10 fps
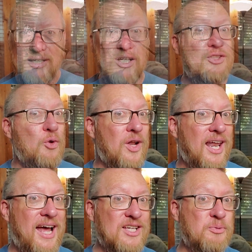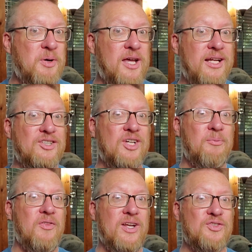So the last pen is
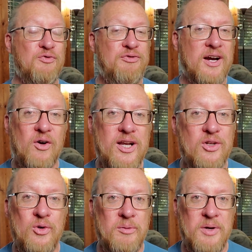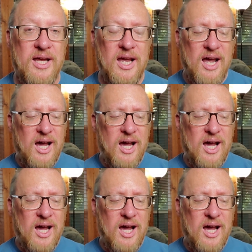something that is very new to me.